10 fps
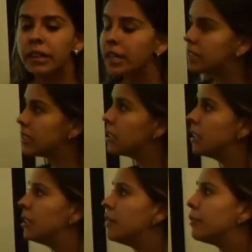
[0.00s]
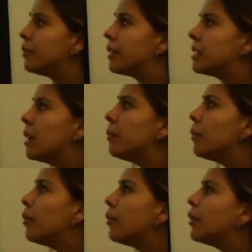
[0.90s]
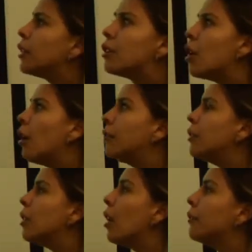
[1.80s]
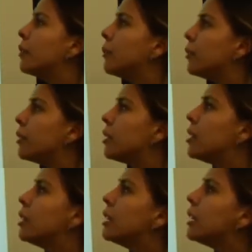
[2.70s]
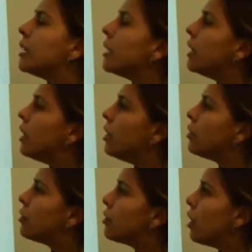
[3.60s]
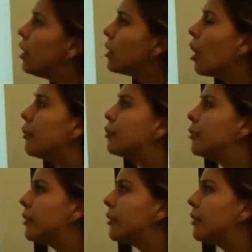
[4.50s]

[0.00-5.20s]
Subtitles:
things. For example, the cover of the book, the start of the